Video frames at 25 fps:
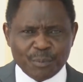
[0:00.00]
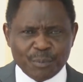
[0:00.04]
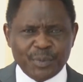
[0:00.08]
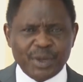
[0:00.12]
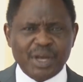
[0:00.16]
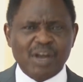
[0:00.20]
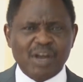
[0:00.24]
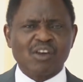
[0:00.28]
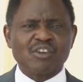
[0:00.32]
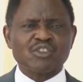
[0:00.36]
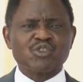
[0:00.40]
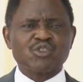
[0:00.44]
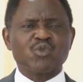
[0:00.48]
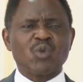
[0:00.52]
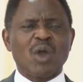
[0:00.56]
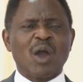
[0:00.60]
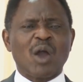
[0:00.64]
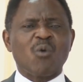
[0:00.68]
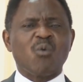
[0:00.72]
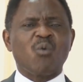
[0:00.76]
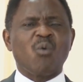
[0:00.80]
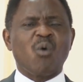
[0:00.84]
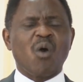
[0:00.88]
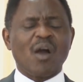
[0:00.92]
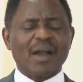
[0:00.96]
because you
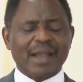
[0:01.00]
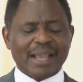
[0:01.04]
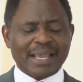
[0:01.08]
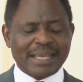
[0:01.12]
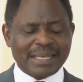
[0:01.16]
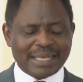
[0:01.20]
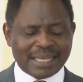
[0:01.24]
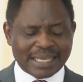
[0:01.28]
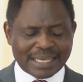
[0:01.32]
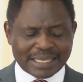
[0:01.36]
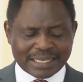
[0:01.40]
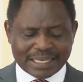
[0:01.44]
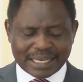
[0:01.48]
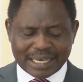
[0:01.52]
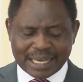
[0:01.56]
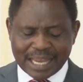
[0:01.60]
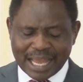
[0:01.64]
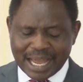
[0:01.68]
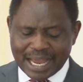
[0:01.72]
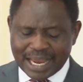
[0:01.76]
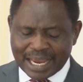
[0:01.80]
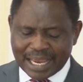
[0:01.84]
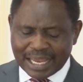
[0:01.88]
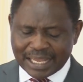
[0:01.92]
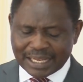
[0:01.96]
are walking in the
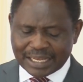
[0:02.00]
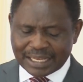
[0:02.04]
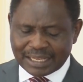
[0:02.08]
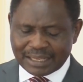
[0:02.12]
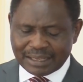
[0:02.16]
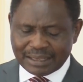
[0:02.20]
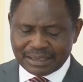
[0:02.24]
light.